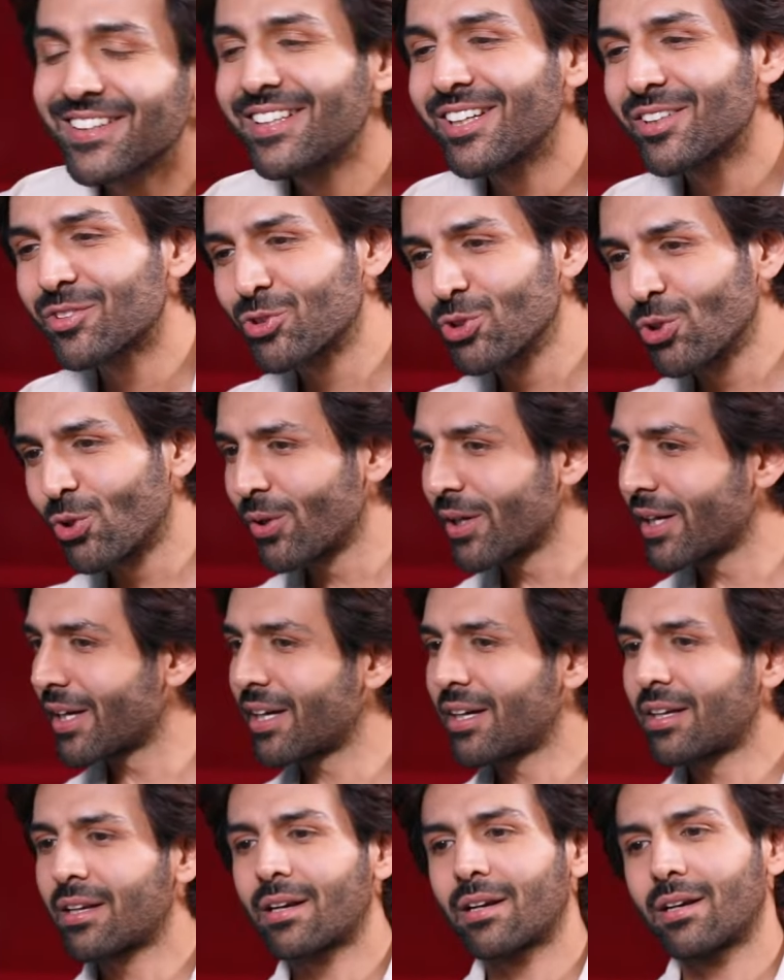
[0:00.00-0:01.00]
There's no
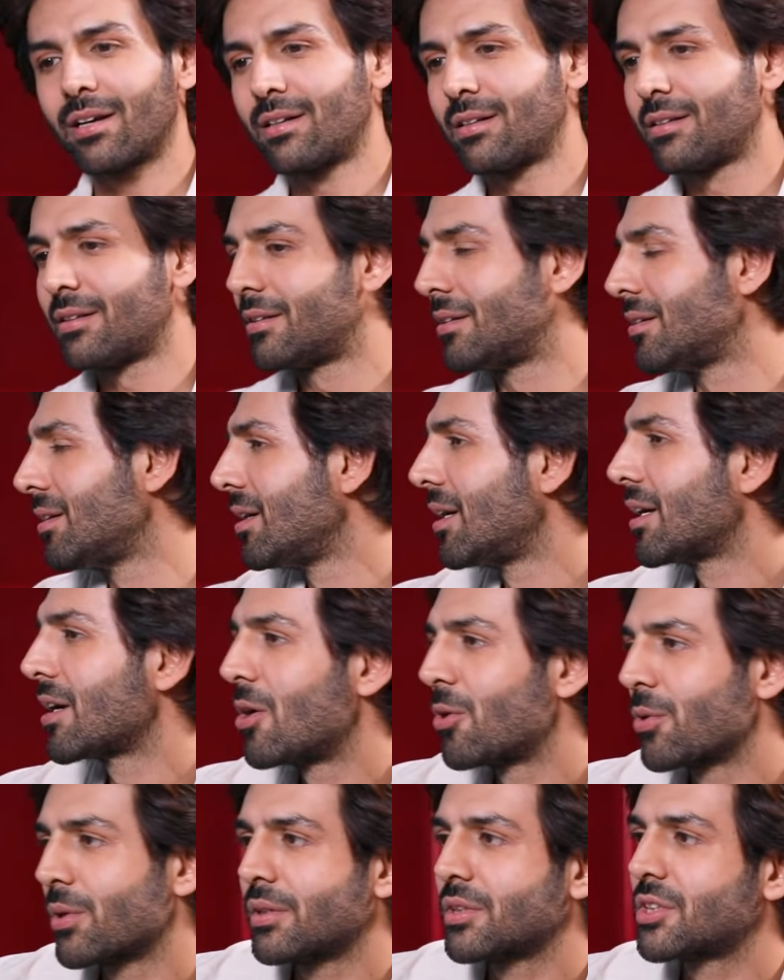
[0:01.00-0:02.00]
air
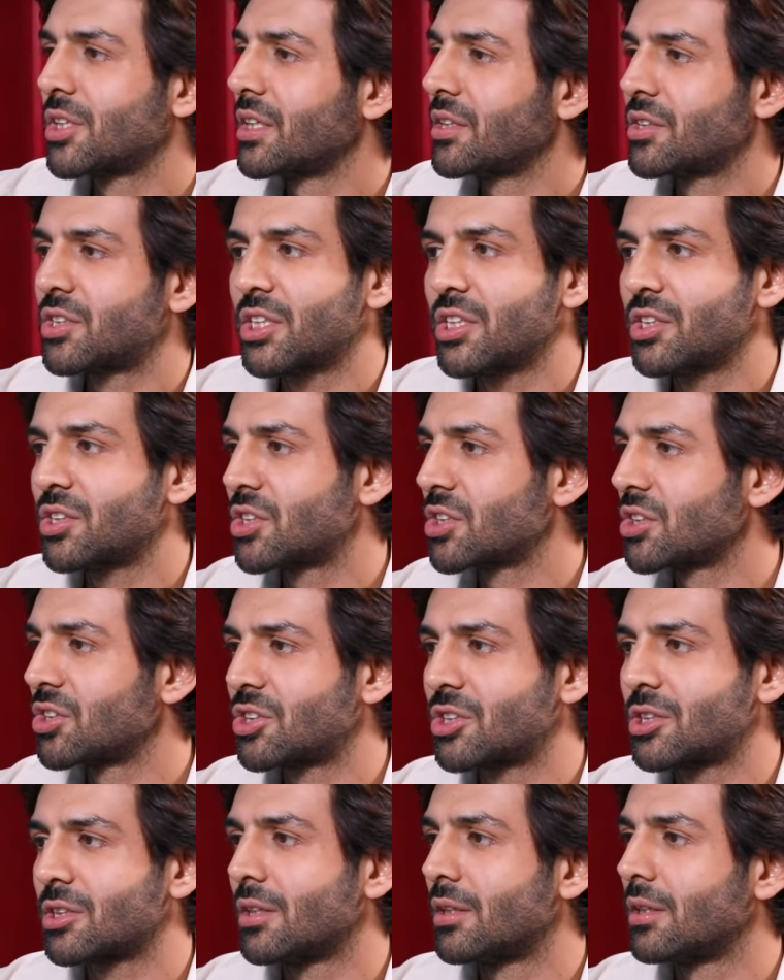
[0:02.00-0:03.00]
around her. She's
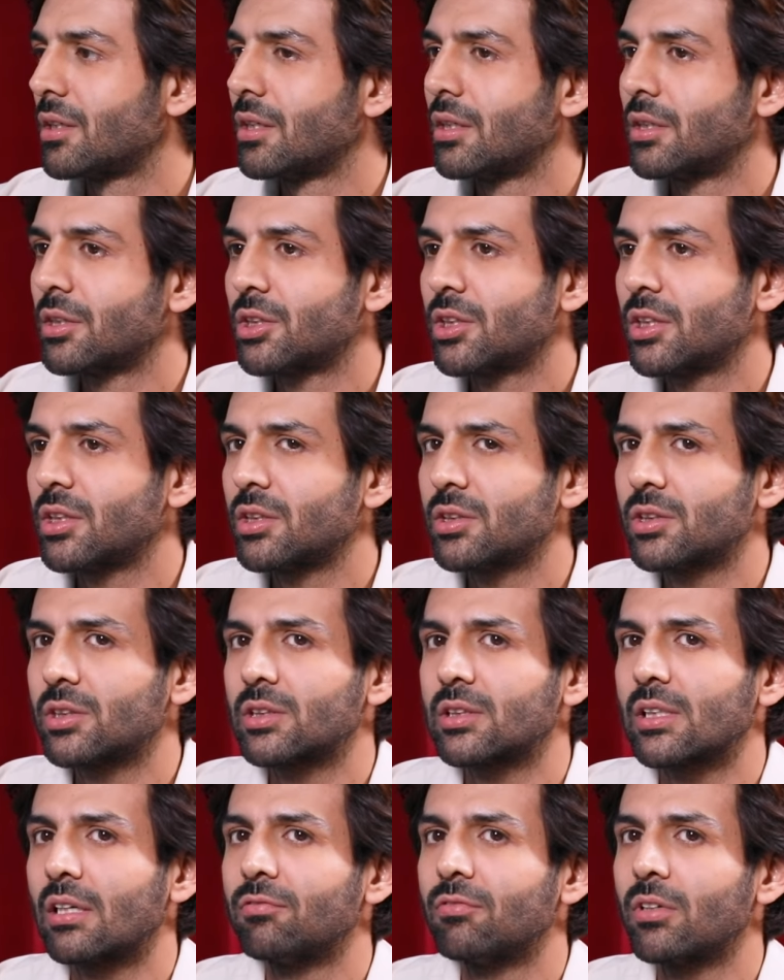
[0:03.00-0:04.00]
just
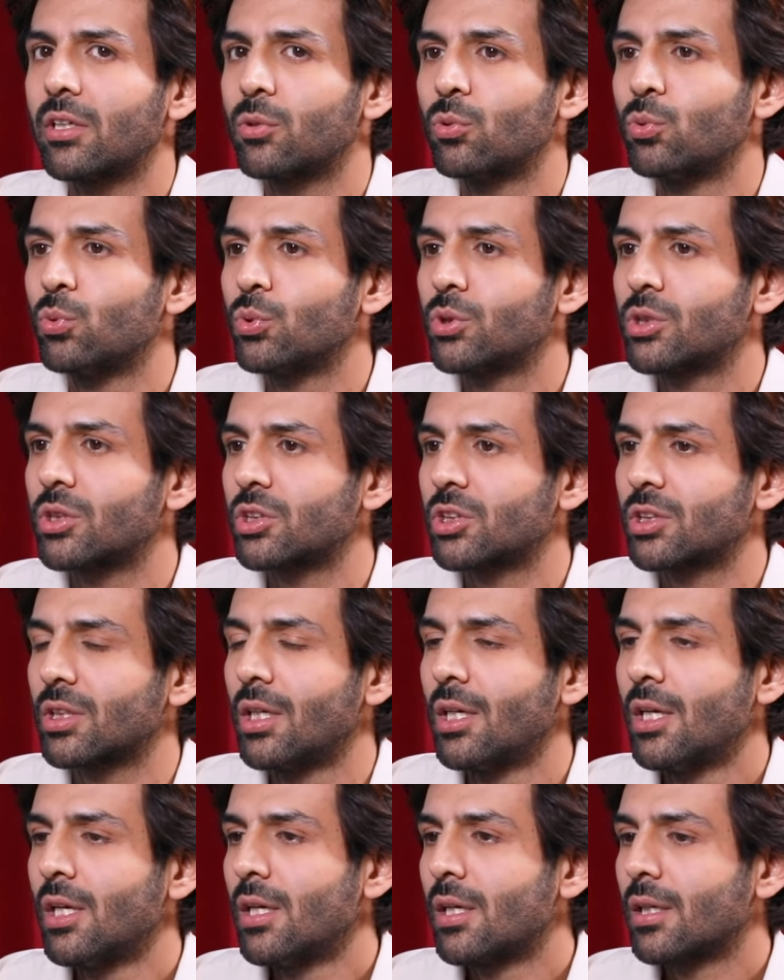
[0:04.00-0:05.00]
she's someone who just
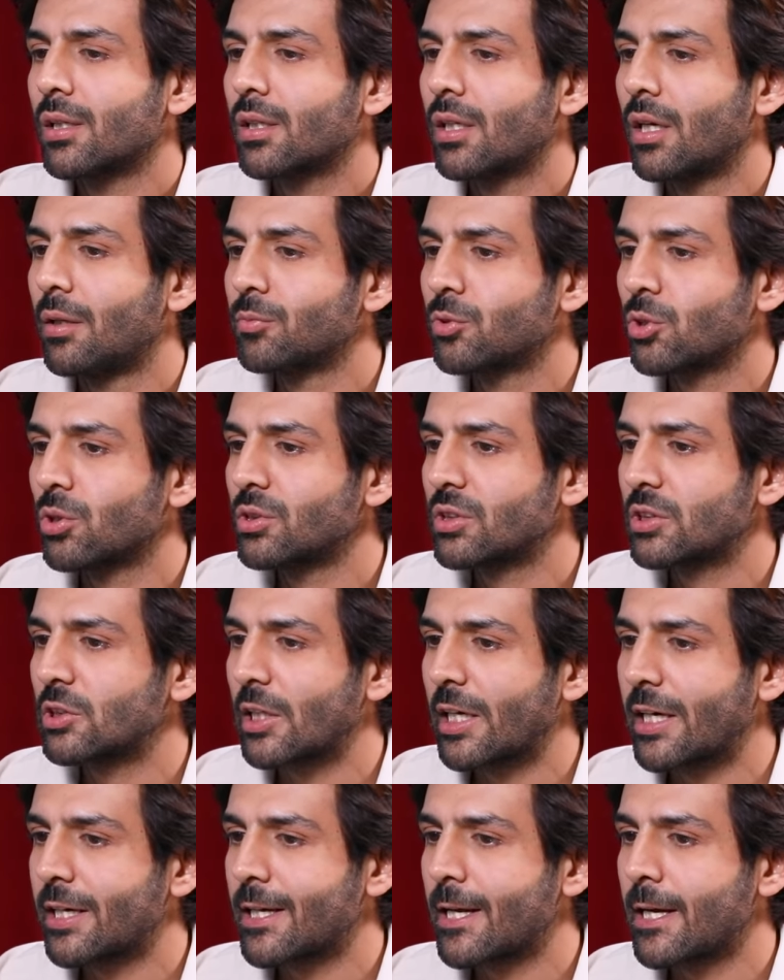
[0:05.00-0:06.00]
comes on
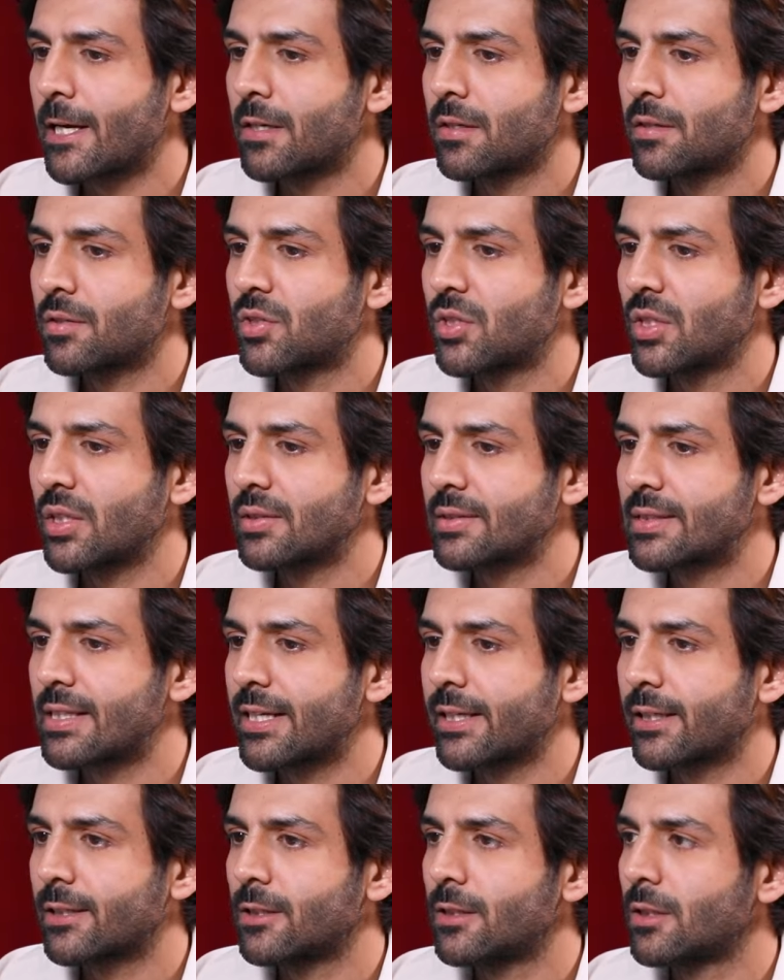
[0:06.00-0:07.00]
set, and she's
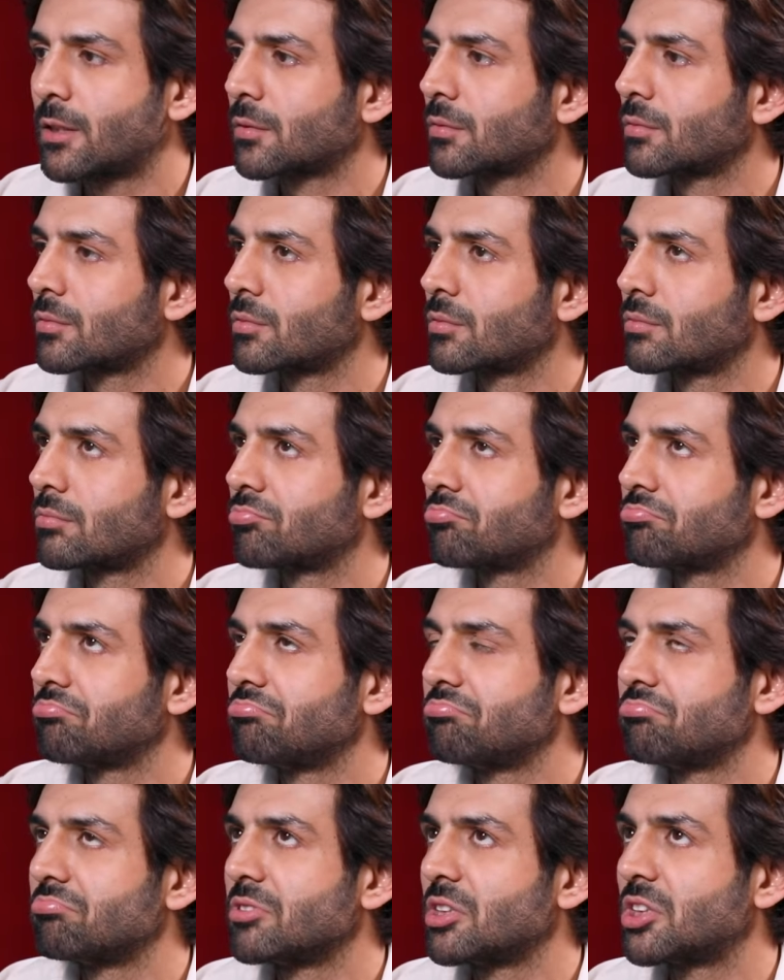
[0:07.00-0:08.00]
like
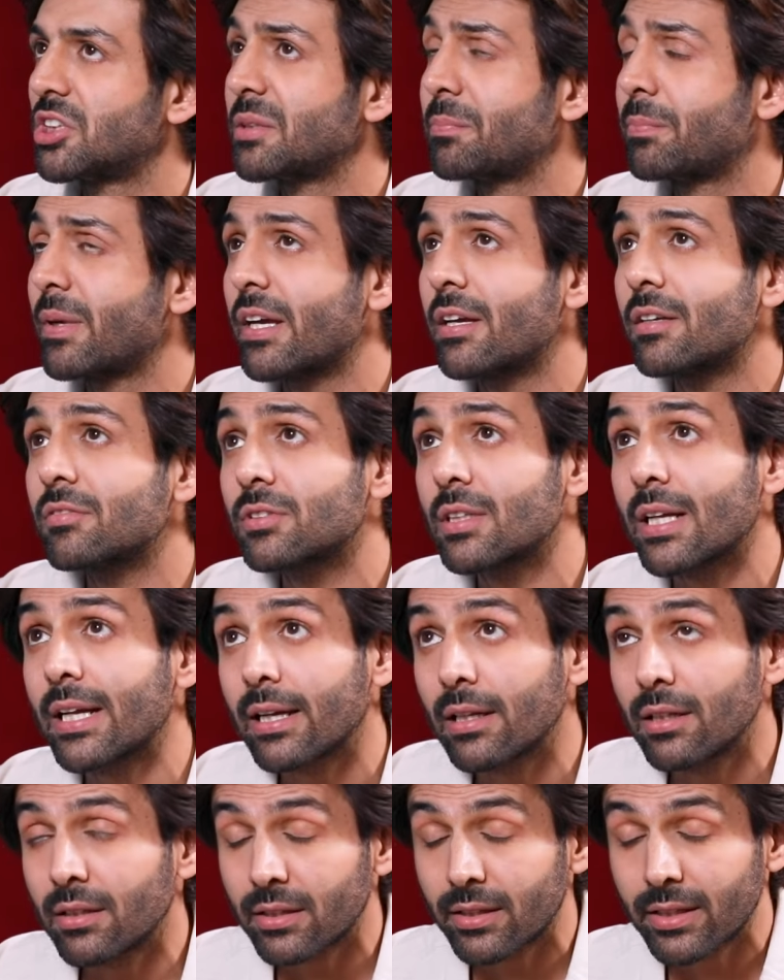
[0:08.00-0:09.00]
she behaves
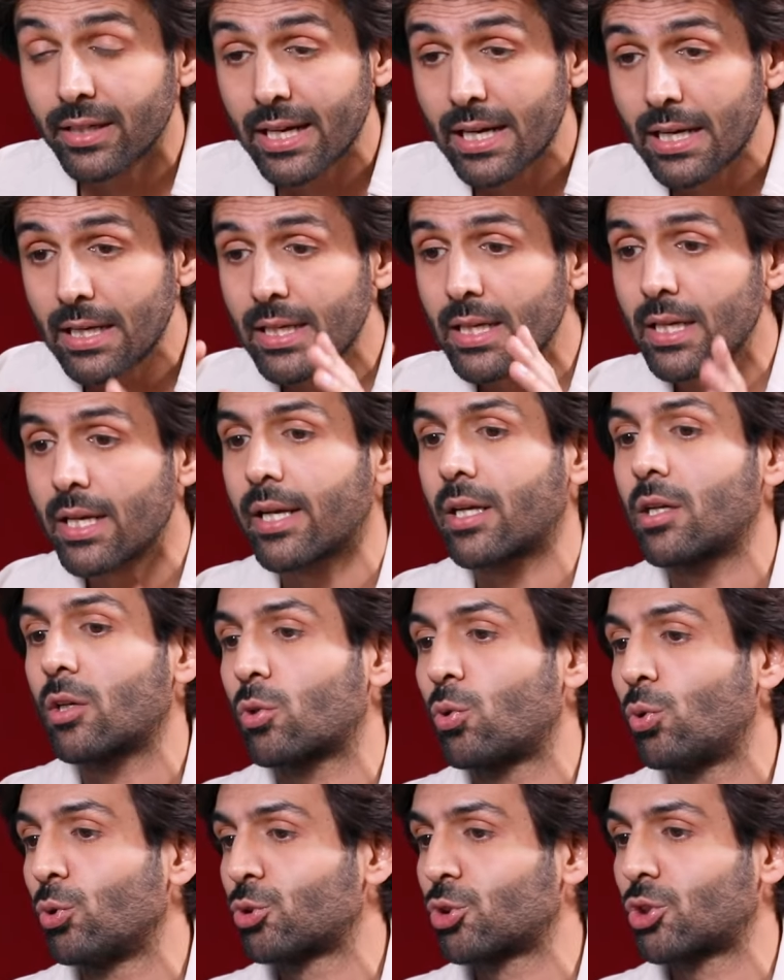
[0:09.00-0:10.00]
like really like a
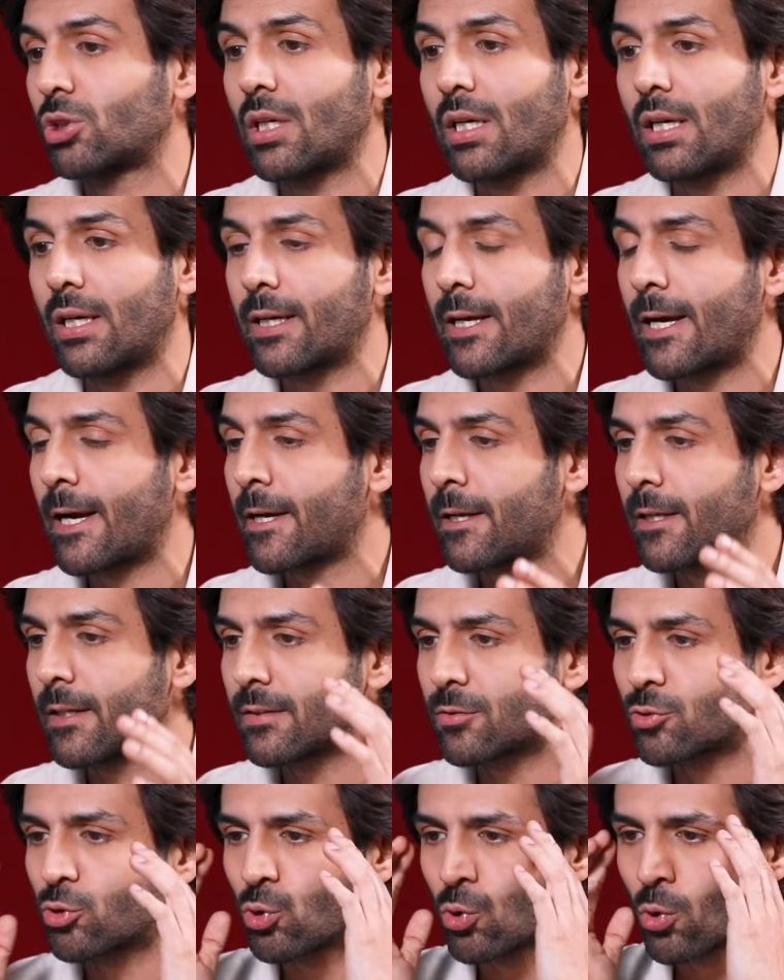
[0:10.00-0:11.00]
co-star, and
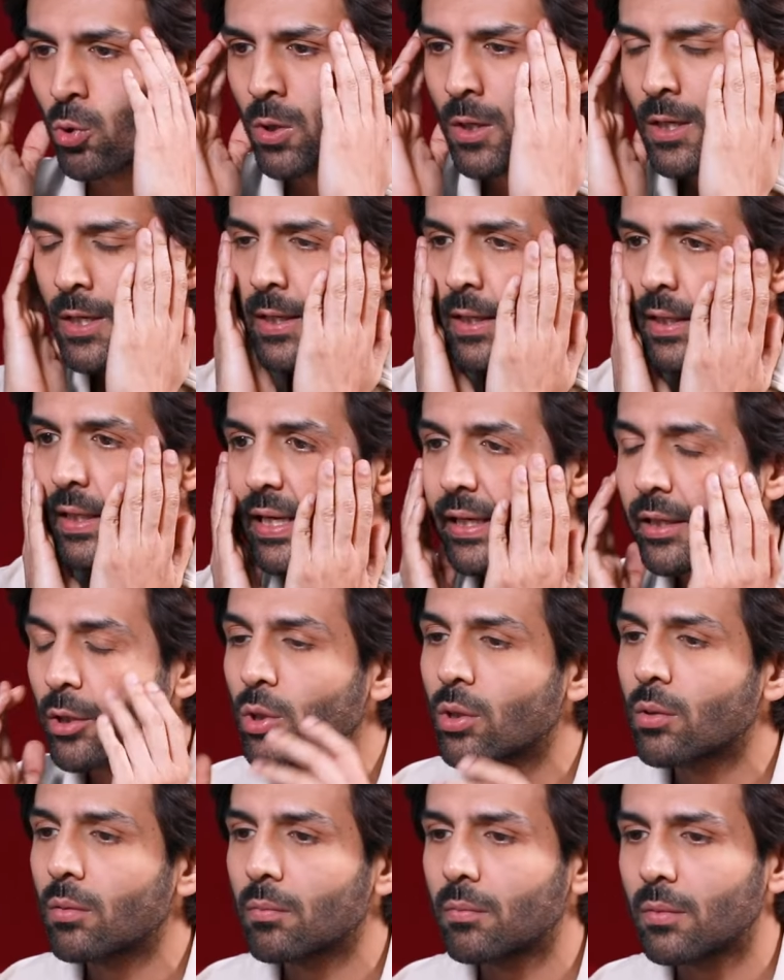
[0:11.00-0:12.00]
there's no like
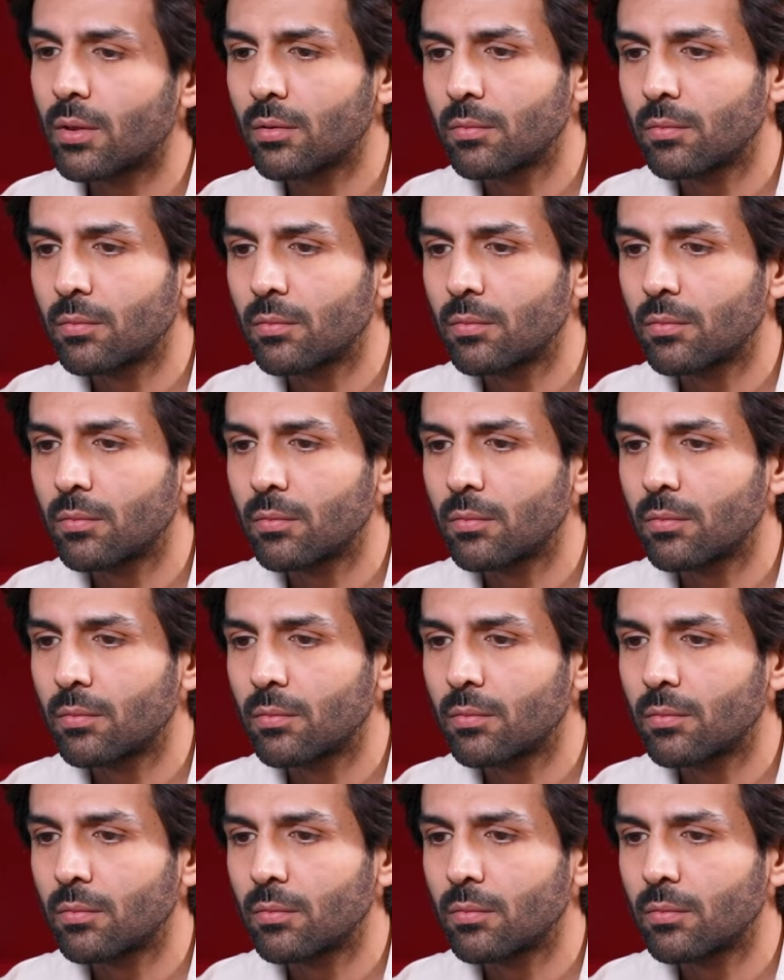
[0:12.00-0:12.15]
your.